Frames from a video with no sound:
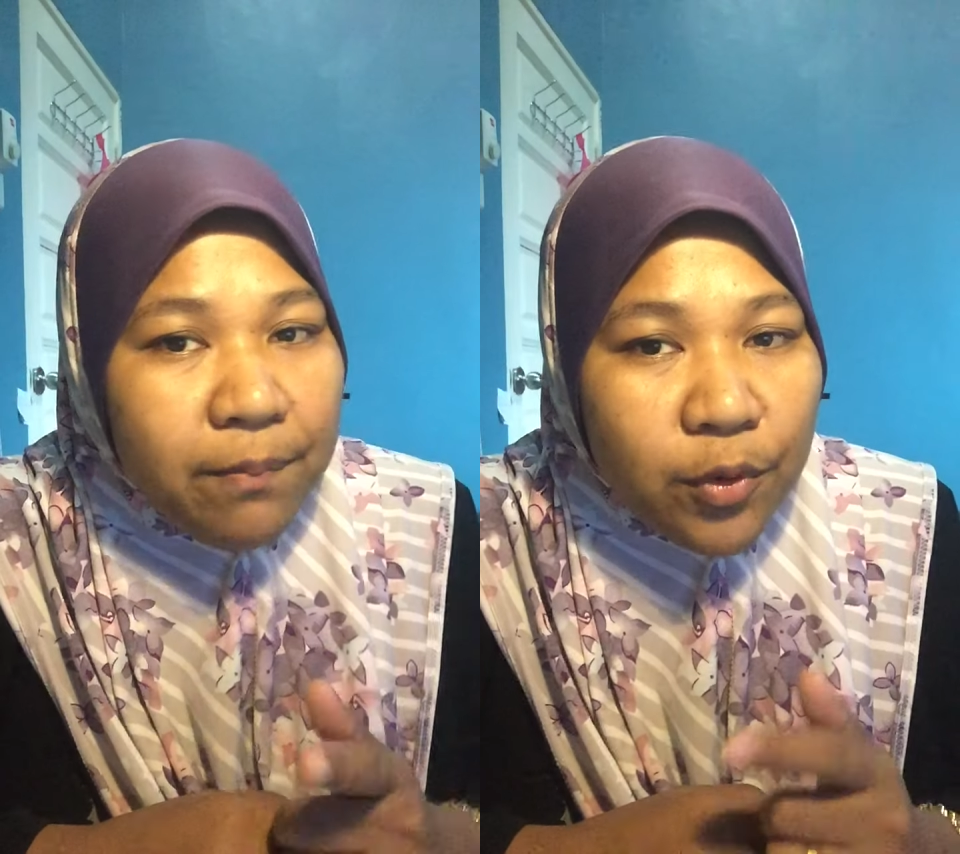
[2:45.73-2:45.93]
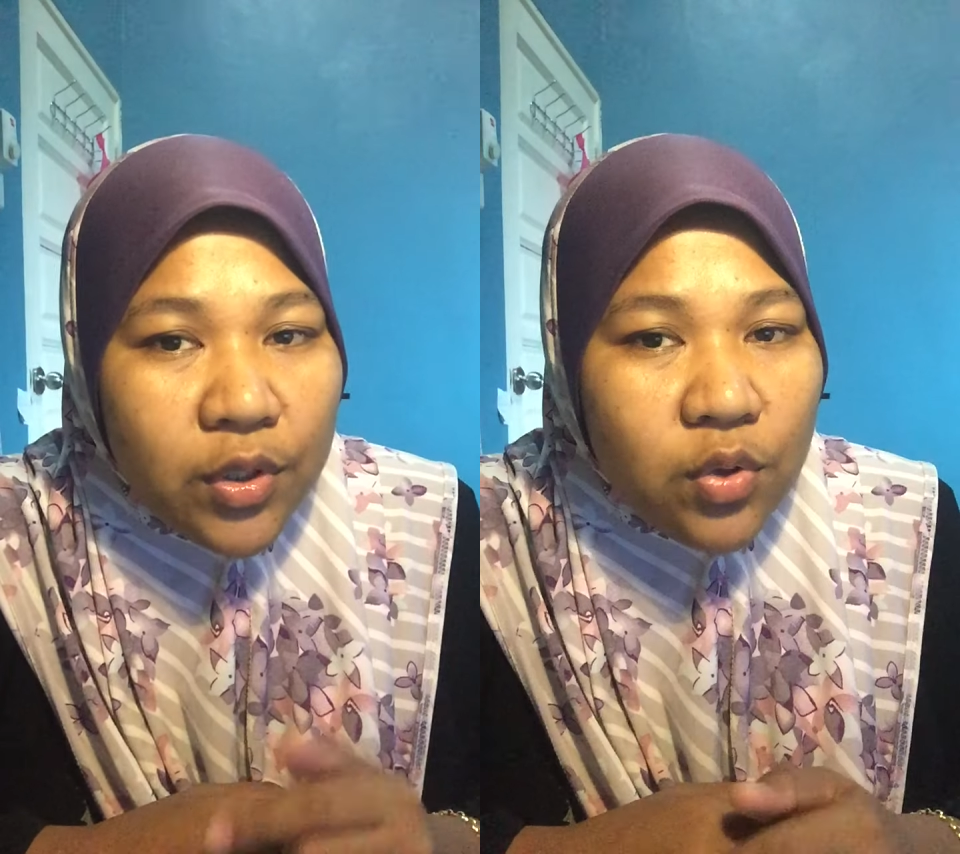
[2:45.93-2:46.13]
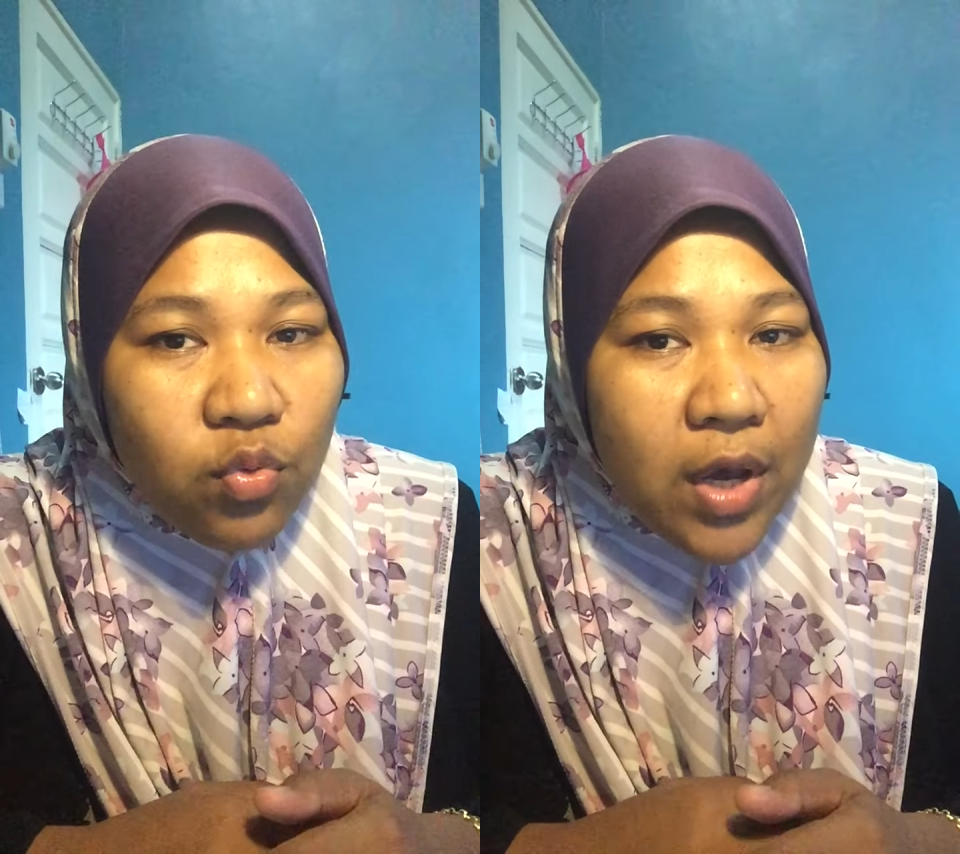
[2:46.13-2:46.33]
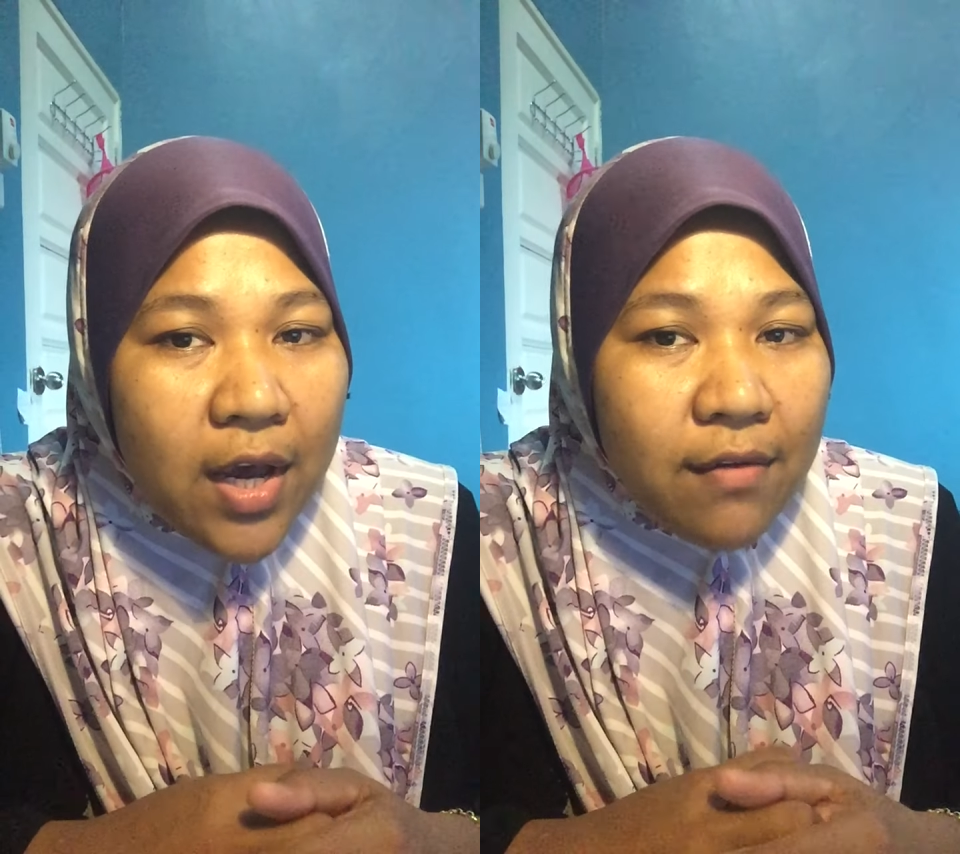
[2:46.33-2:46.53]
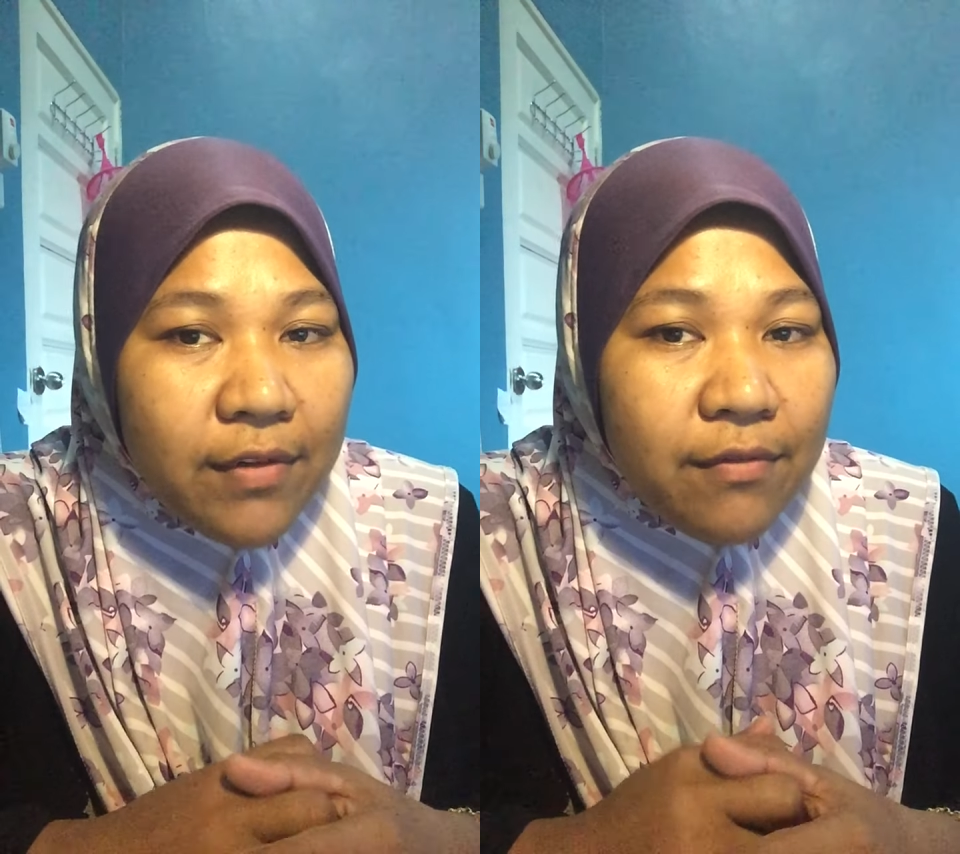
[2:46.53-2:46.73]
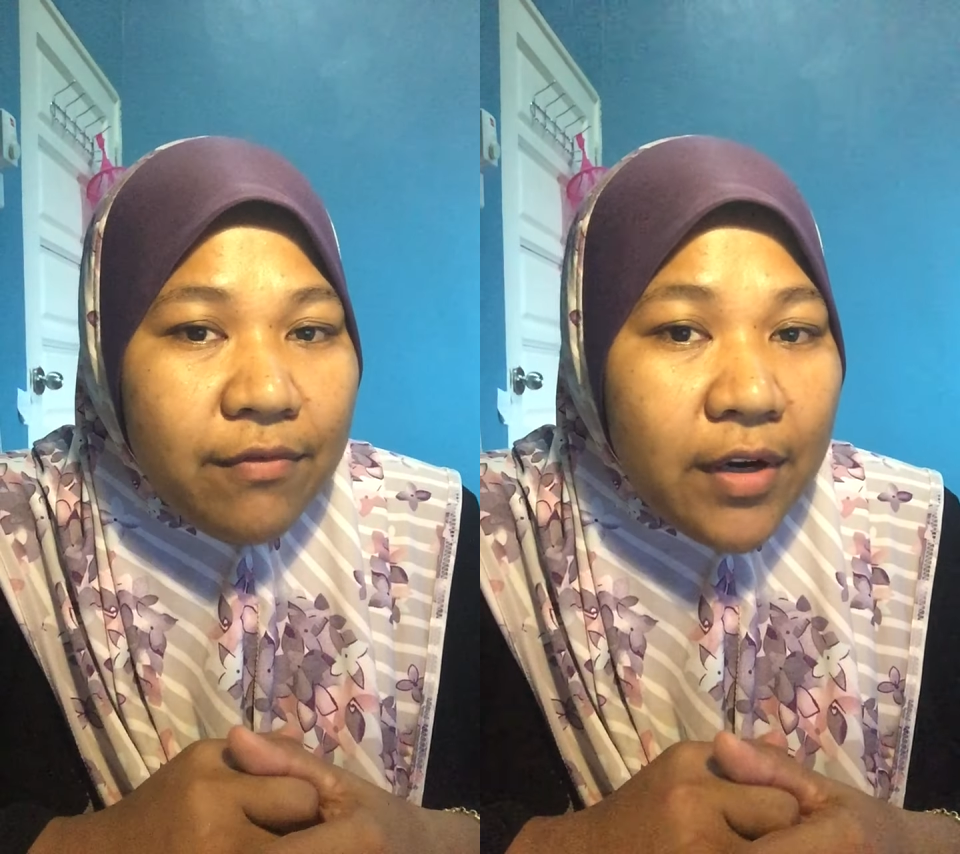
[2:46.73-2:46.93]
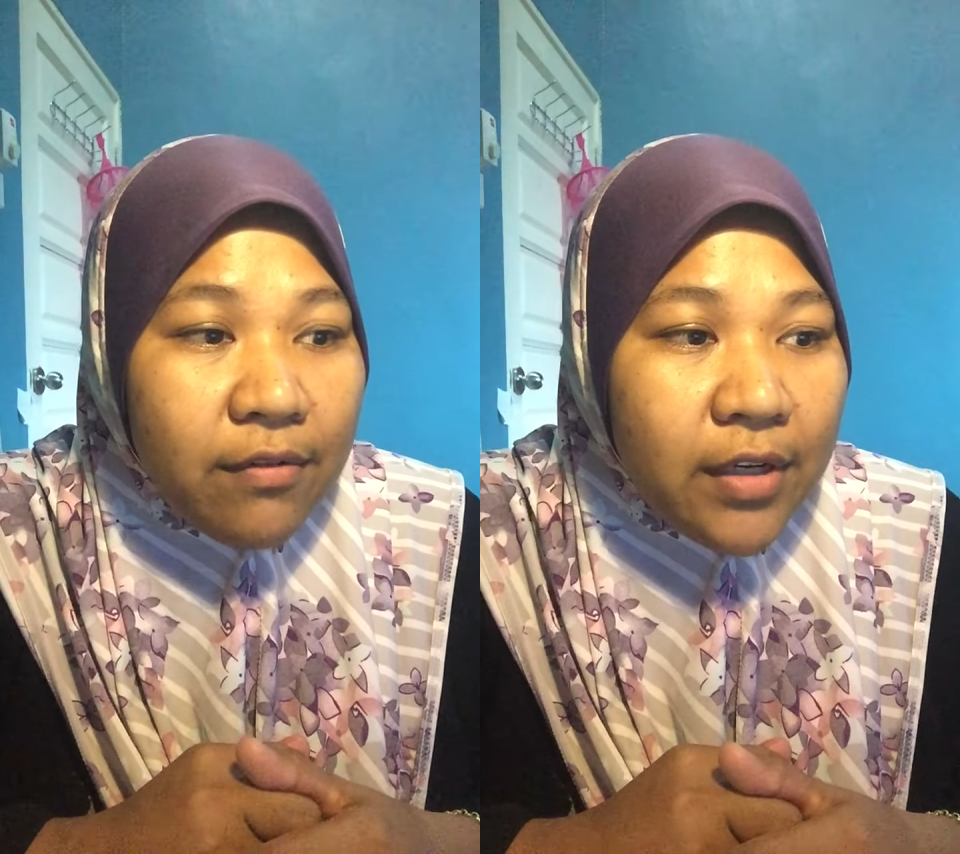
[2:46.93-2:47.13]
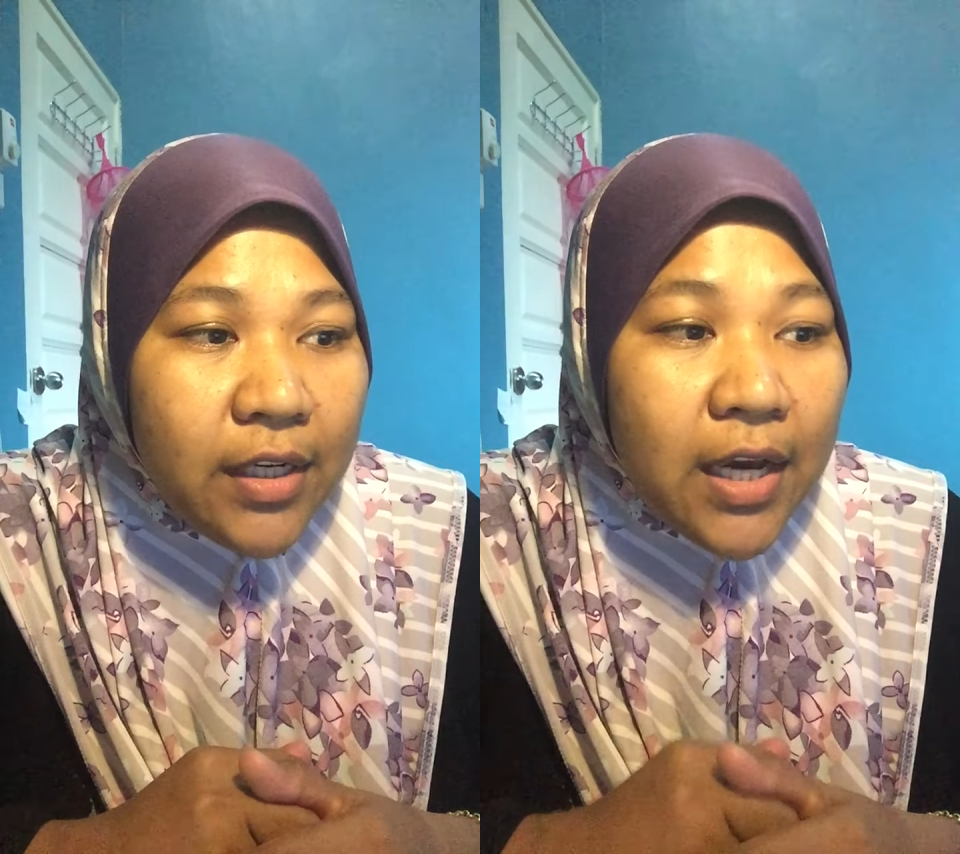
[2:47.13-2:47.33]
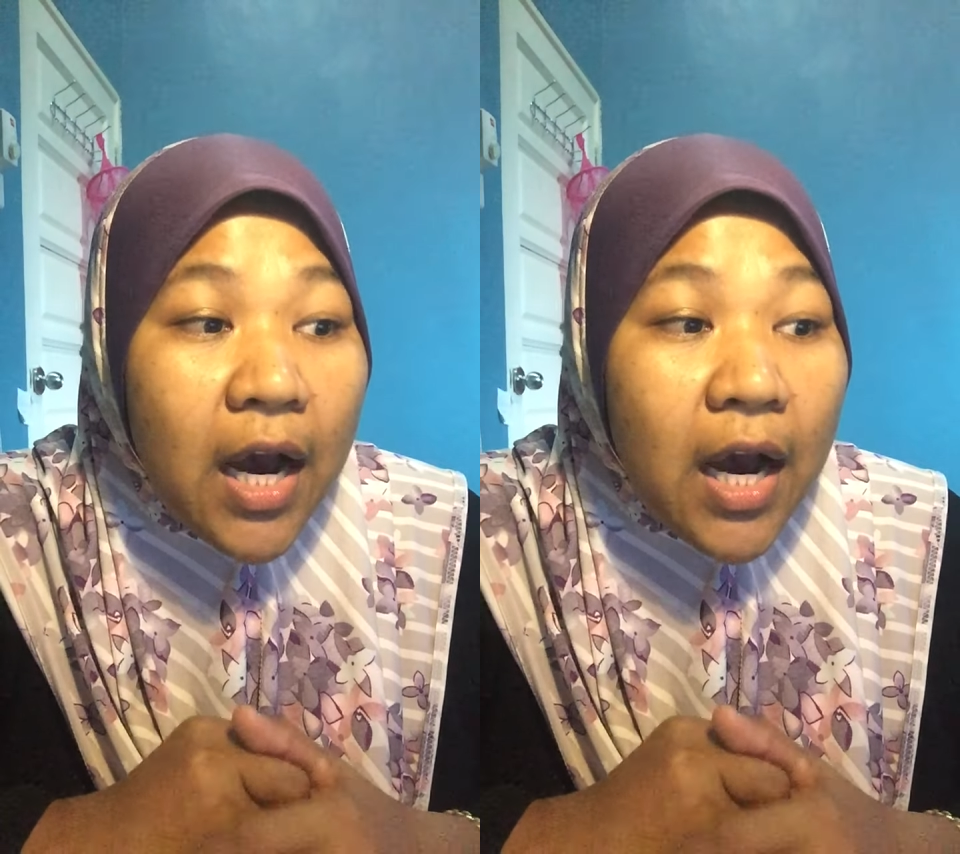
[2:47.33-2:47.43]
important to have a very